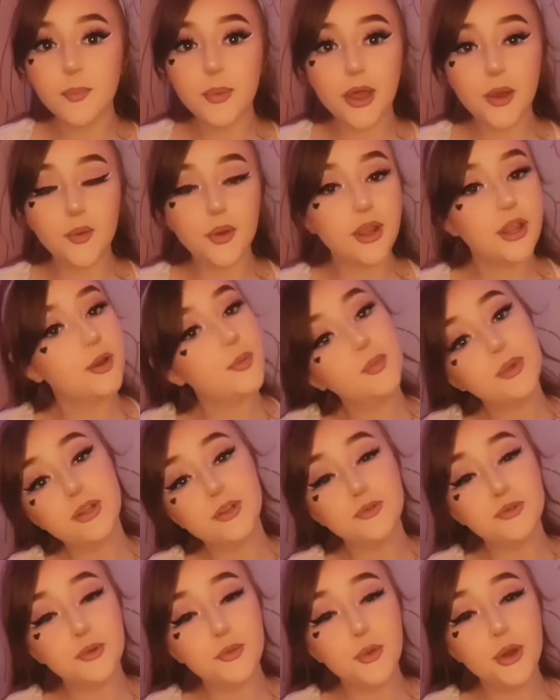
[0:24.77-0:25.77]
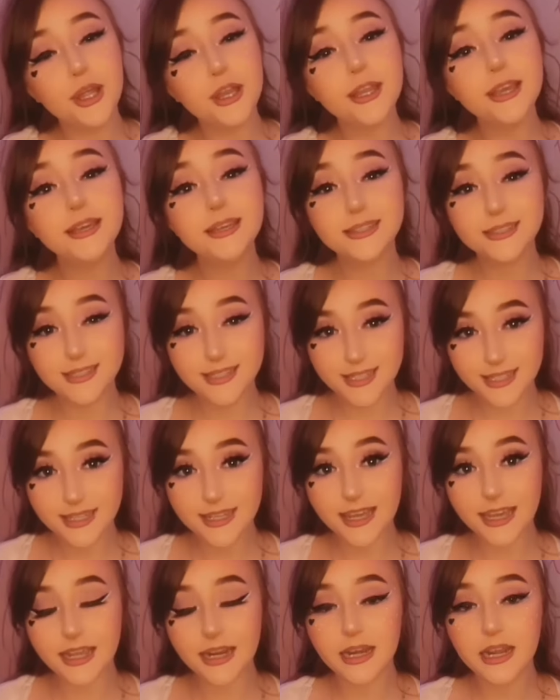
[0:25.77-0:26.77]
but we're going to be doing one
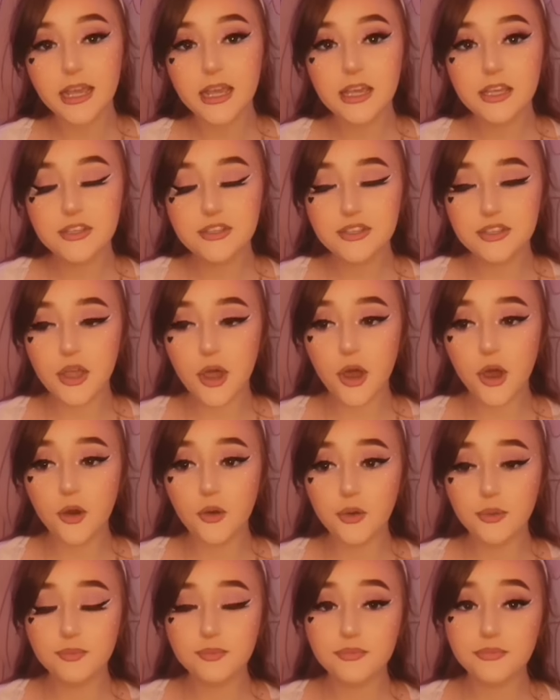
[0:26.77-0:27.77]
tonight. So